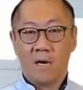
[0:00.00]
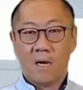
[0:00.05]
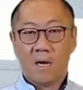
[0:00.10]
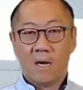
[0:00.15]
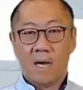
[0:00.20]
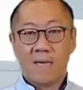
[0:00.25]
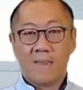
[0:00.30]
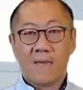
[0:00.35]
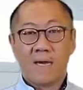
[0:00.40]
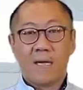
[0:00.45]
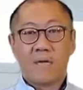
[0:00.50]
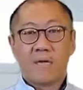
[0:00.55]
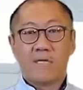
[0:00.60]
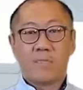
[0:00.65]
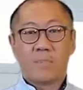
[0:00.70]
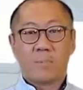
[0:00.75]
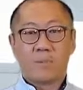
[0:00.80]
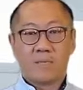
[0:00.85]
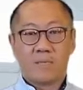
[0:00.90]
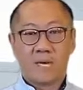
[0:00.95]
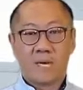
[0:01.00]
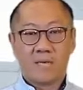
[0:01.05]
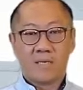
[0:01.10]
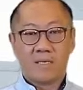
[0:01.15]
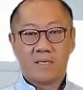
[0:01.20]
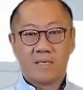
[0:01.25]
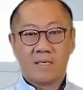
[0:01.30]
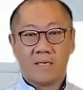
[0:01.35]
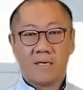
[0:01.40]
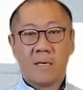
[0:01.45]
And that is
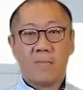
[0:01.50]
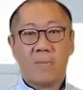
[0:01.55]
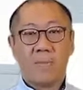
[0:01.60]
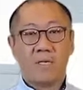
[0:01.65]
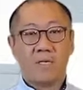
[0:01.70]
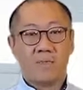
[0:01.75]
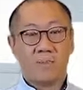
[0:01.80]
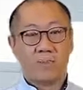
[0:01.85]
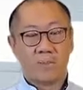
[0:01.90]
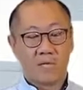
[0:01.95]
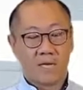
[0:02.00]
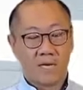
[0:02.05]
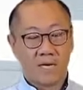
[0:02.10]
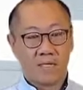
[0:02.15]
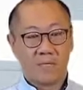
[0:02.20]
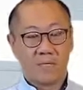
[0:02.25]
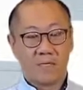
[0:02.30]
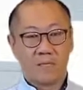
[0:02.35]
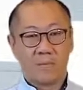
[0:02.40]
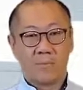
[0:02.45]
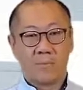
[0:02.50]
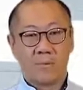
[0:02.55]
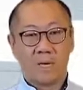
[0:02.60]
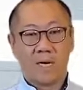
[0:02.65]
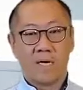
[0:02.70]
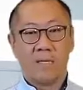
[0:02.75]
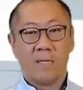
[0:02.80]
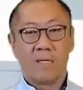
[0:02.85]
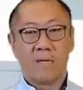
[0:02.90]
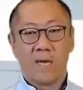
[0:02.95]
protecting the company, it's protecting the
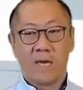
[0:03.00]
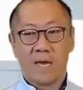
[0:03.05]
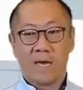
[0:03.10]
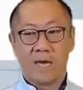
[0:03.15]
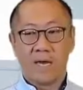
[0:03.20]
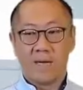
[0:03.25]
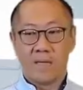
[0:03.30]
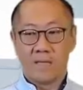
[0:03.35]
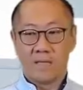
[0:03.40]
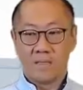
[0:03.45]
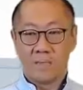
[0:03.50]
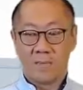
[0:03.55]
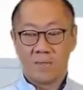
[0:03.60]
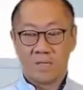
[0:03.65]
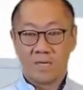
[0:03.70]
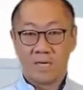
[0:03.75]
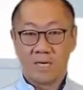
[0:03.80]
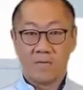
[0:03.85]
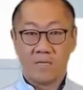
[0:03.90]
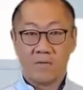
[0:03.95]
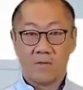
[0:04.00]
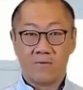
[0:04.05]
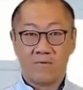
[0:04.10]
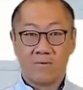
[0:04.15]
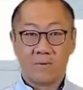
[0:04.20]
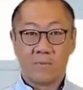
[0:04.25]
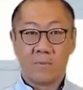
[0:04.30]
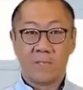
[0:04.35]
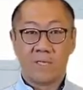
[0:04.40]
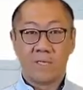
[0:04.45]
brand, and it's protecting you
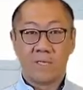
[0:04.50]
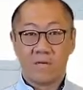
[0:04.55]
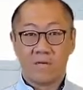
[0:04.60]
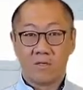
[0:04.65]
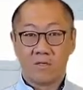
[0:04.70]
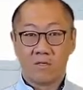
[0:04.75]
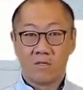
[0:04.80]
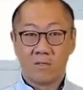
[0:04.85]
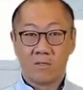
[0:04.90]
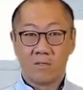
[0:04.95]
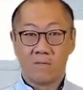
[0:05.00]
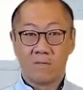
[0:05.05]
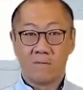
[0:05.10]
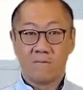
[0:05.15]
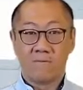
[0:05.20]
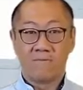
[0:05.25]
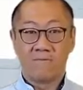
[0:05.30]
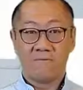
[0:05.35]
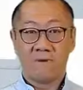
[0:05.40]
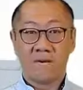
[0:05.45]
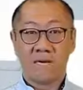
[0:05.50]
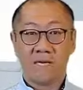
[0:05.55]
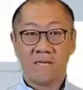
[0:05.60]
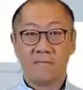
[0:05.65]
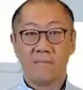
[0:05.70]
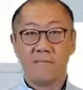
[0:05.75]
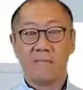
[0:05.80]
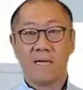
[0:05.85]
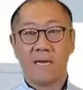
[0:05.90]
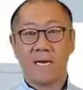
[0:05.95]
from potential
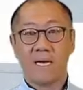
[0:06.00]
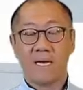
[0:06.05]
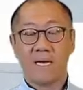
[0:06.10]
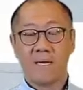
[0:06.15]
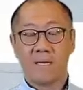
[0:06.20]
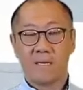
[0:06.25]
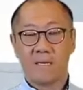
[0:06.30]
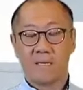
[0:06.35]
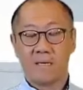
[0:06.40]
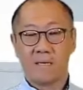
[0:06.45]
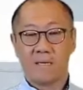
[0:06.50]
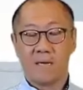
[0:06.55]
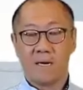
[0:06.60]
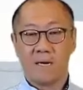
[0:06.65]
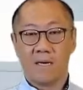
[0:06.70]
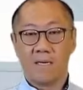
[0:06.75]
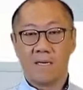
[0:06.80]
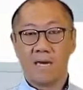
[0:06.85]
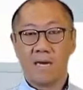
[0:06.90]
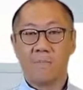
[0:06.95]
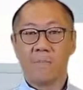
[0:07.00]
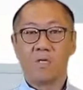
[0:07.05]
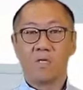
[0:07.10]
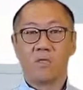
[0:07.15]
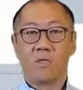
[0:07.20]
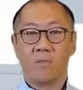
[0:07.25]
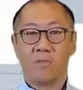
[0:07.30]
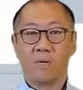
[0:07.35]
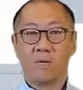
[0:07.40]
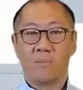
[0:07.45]
fines and
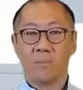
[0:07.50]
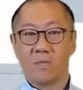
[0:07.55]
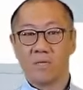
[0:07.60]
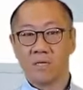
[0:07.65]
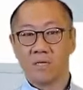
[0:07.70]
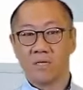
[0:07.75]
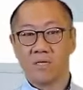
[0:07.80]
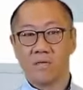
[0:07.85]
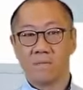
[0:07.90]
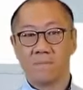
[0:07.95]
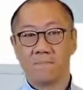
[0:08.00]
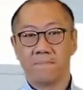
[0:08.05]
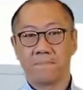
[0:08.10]
damage to reputation.